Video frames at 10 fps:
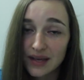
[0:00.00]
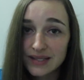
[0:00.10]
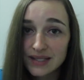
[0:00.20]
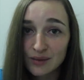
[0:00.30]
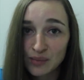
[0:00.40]

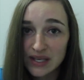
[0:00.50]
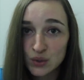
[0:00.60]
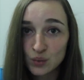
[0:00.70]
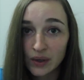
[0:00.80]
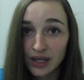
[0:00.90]
that's the
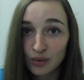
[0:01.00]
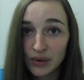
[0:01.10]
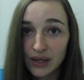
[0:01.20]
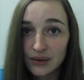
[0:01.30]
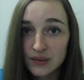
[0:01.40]
best way,
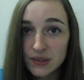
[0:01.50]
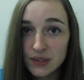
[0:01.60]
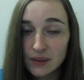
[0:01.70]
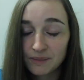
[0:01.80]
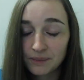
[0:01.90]

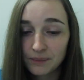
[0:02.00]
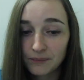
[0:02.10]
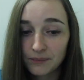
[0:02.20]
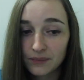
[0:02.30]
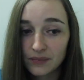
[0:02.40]
because
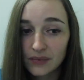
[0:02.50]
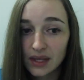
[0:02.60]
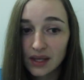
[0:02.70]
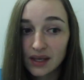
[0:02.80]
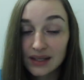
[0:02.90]

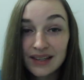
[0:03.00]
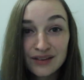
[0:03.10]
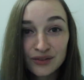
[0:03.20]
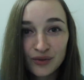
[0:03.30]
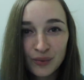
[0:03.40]
at
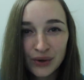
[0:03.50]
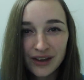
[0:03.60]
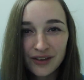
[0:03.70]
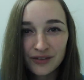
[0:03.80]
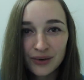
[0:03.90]
least from
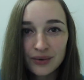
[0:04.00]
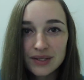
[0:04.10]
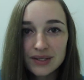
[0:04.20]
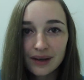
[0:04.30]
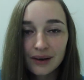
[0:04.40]
what I've
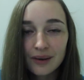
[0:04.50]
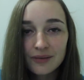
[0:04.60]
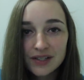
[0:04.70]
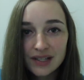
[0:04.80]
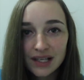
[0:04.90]
noticed, I
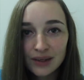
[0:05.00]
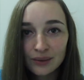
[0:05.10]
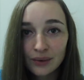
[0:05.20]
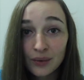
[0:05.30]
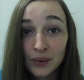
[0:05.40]
obviously
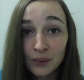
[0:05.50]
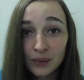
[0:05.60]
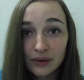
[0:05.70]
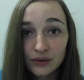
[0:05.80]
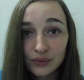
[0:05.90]
don't know
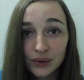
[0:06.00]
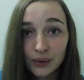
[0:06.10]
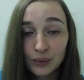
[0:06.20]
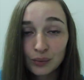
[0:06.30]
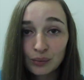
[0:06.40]
what works for
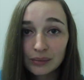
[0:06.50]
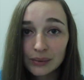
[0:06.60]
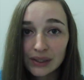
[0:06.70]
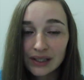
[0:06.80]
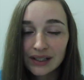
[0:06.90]
you,
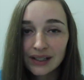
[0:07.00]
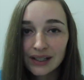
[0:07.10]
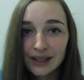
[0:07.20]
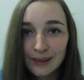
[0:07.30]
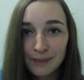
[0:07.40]
but
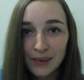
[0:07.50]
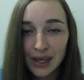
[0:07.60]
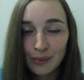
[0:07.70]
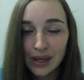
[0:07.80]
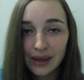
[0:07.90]

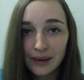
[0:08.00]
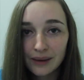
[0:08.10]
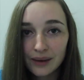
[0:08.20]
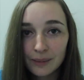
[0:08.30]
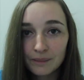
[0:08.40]
maybe
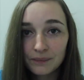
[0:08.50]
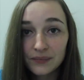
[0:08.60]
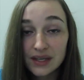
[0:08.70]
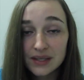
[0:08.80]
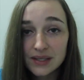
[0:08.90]

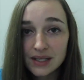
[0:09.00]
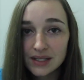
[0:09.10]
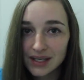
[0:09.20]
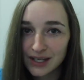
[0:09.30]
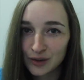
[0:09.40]
these
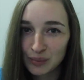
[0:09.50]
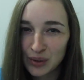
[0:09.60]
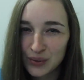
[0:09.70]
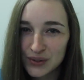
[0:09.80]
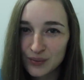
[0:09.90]
things can
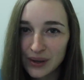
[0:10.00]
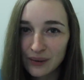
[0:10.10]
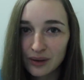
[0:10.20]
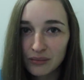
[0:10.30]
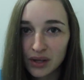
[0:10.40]
help you as
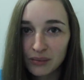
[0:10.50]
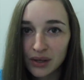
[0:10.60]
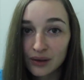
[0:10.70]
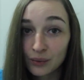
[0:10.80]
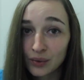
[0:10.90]
well, and
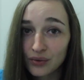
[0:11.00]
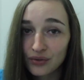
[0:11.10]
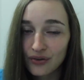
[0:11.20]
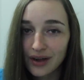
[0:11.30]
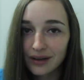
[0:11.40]
maybe they're
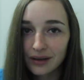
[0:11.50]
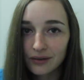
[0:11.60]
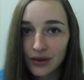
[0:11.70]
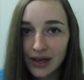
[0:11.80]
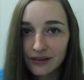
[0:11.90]
worth
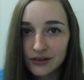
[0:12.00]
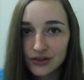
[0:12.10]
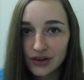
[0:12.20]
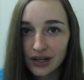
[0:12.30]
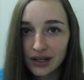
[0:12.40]
trying if you
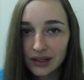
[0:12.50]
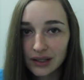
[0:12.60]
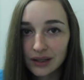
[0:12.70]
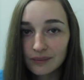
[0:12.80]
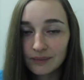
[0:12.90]
haven't tried
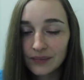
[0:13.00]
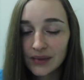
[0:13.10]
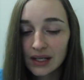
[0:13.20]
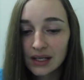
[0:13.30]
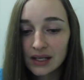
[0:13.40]
it yet.
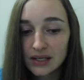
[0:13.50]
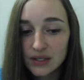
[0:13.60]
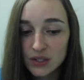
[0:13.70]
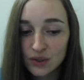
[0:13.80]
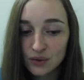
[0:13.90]

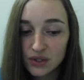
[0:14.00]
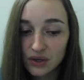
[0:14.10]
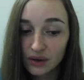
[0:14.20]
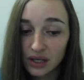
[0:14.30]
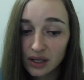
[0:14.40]
So
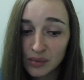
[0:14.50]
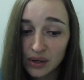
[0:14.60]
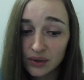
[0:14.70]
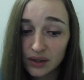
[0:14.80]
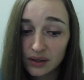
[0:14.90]
talking
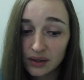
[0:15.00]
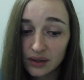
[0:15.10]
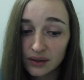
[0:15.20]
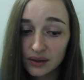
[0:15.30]
about it